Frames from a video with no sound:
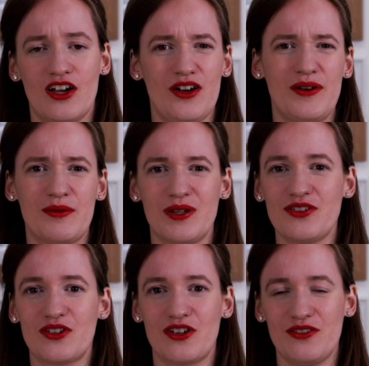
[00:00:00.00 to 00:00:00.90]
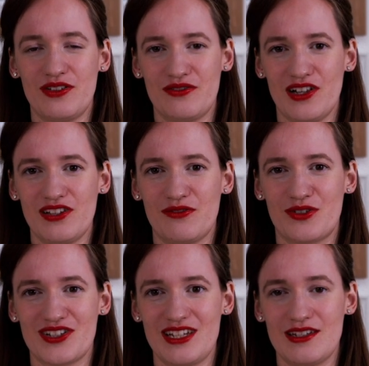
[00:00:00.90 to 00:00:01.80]
oh, I want to learn Vivaldi
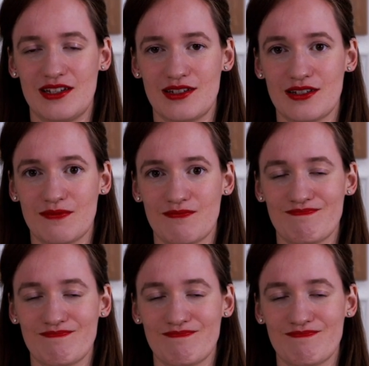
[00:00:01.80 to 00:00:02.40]
Four Seasons.